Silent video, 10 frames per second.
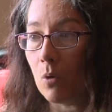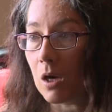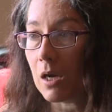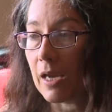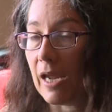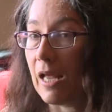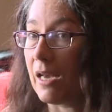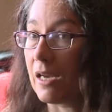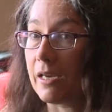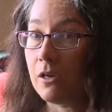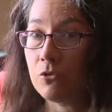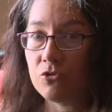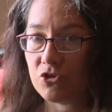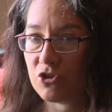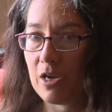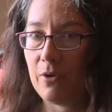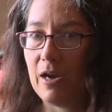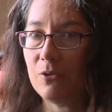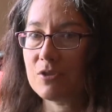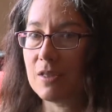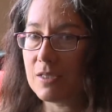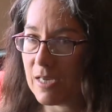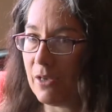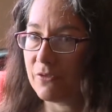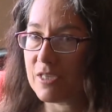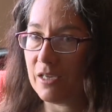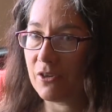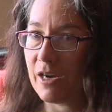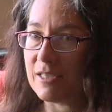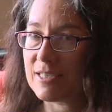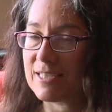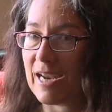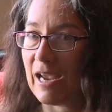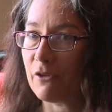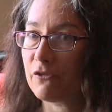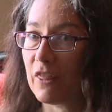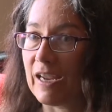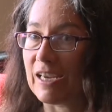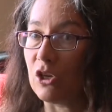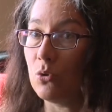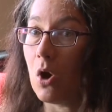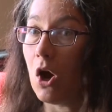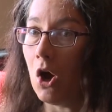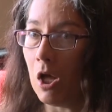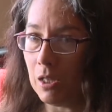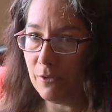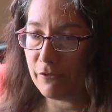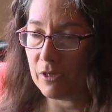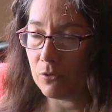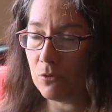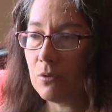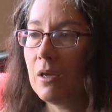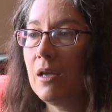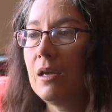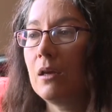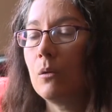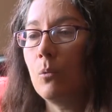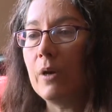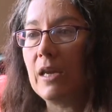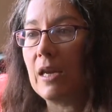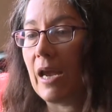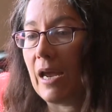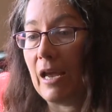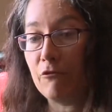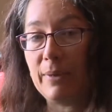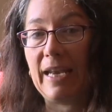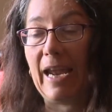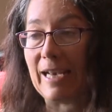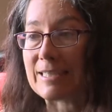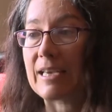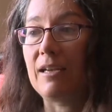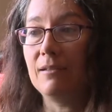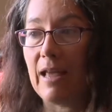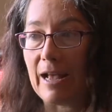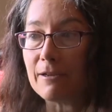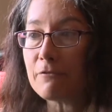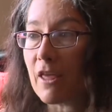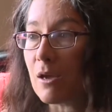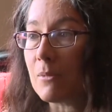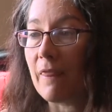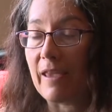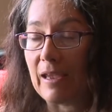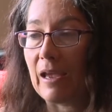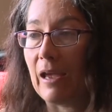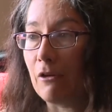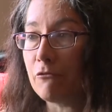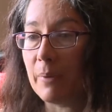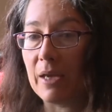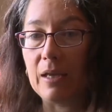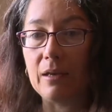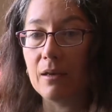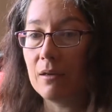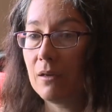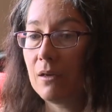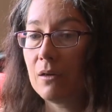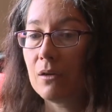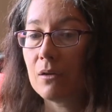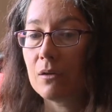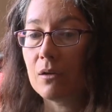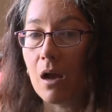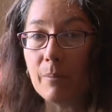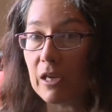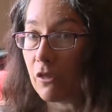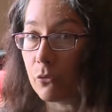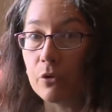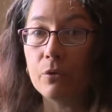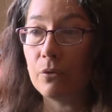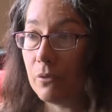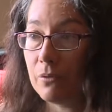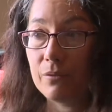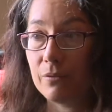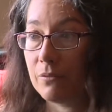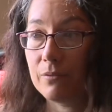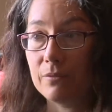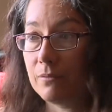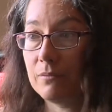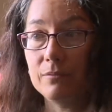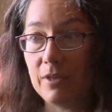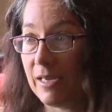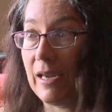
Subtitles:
work. And a huge shout out to the town of Telluride staff. Thank you, all of you. We have been asking a lot of them, and they have been coming through like